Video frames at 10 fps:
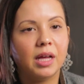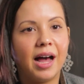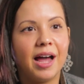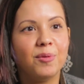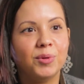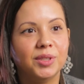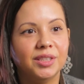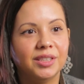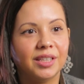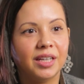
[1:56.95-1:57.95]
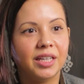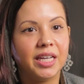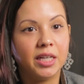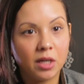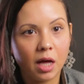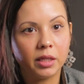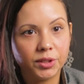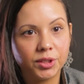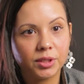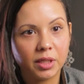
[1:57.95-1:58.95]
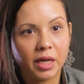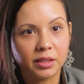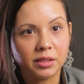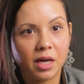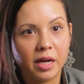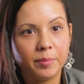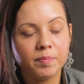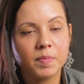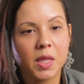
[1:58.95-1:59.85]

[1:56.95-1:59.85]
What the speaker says: I was in college at the time,